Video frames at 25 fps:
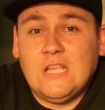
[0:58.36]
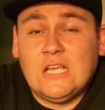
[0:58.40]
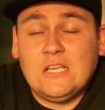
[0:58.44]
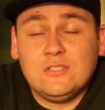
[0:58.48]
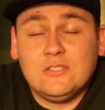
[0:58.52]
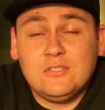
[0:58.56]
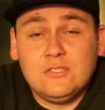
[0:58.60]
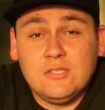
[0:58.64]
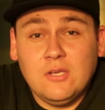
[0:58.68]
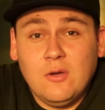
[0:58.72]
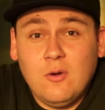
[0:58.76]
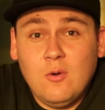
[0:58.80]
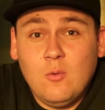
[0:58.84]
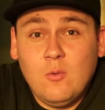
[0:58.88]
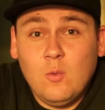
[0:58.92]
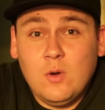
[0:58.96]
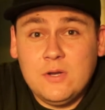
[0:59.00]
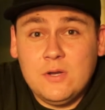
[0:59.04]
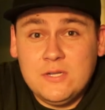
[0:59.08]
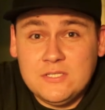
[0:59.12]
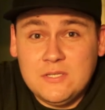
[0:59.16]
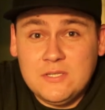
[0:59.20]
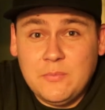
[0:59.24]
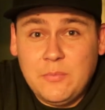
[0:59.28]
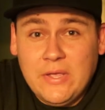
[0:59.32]
So
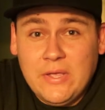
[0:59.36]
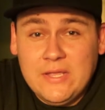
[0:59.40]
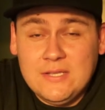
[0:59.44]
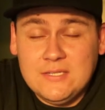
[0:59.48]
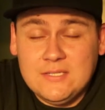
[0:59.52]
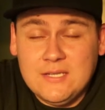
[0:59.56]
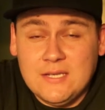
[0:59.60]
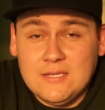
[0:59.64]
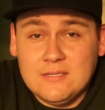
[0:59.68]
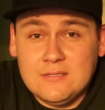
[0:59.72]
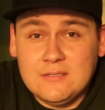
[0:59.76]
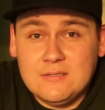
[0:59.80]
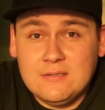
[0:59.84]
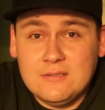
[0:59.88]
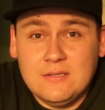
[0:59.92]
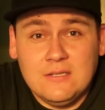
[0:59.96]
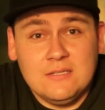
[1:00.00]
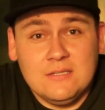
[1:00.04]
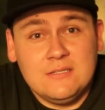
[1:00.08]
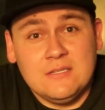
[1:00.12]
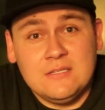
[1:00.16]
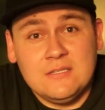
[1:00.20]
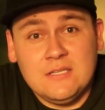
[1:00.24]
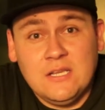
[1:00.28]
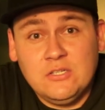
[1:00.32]
what is a paid test?
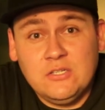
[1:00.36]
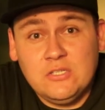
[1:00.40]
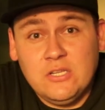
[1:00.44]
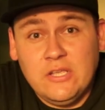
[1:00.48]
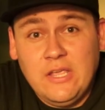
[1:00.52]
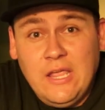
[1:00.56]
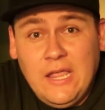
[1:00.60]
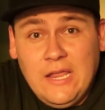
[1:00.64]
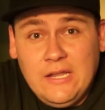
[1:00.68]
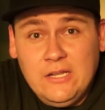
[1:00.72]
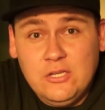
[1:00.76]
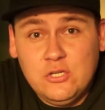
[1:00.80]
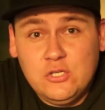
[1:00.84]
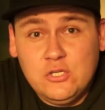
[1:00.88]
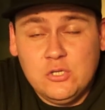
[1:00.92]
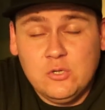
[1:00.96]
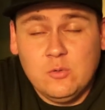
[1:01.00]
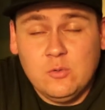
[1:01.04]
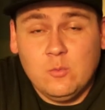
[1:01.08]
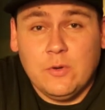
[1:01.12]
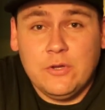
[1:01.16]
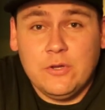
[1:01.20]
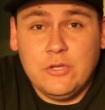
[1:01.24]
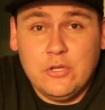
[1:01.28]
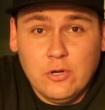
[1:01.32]
It's essentially any
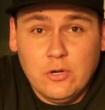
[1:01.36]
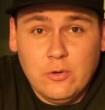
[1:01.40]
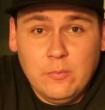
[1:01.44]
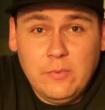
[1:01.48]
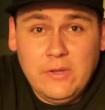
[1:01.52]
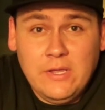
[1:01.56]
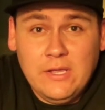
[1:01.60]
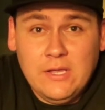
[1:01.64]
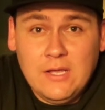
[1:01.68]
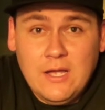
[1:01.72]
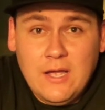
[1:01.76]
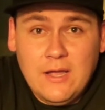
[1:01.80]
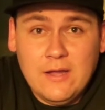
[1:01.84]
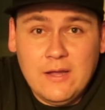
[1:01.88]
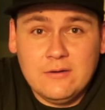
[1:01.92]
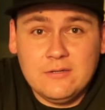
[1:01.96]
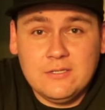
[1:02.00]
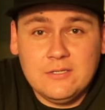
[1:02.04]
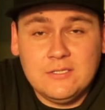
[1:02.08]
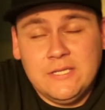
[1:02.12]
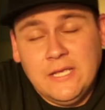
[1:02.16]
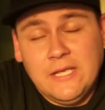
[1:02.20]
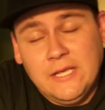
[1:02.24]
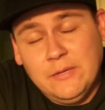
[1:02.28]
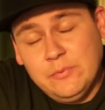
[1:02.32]
shoot where you're being hired
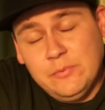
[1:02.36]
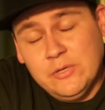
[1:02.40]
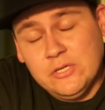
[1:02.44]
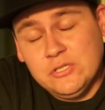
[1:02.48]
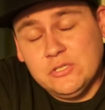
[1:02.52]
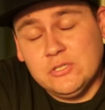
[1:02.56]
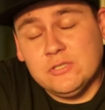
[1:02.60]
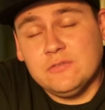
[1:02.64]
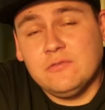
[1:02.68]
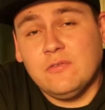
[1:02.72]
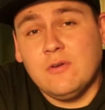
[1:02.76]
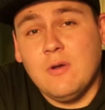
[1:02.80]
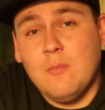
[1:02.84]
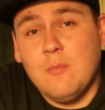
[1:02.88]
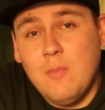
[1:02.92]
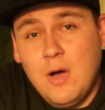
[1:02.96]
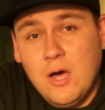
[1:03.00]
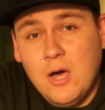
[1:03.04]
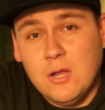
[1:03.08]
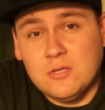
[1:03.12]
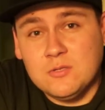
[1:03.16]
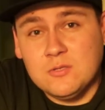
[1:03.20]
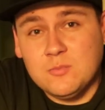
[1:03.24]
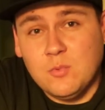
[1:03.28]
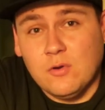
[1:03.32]
to take pictures for a
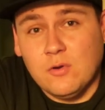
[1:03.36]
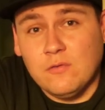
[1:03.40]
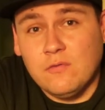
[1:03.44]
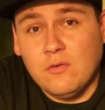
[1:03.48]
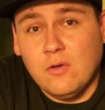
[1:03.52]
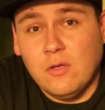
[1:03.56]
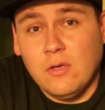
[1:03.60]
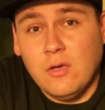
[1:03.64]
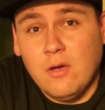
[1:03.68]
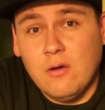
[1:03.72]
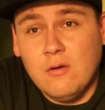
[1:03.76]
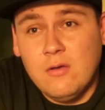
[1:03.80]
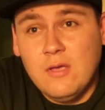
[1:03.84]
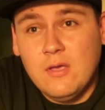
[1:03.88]
model's portfolio.